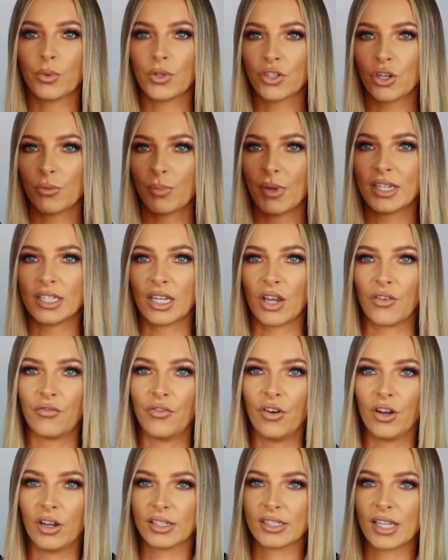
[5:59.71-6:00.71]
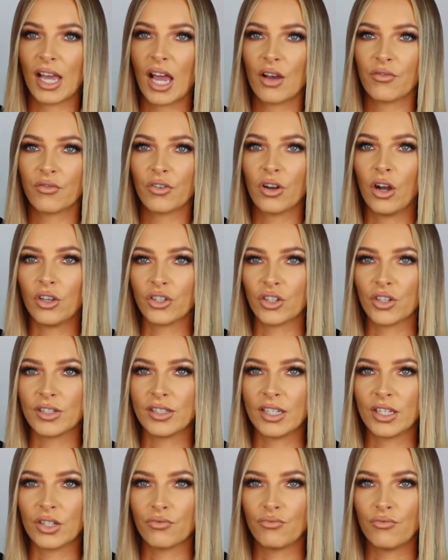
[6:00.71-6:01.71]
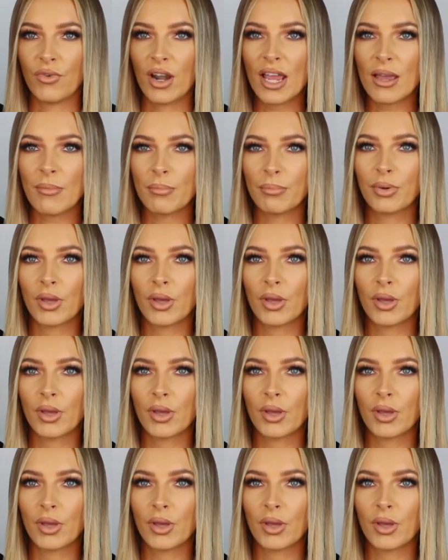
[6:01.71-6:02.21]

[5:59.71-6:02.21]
ones are a bit different because I have got just this rip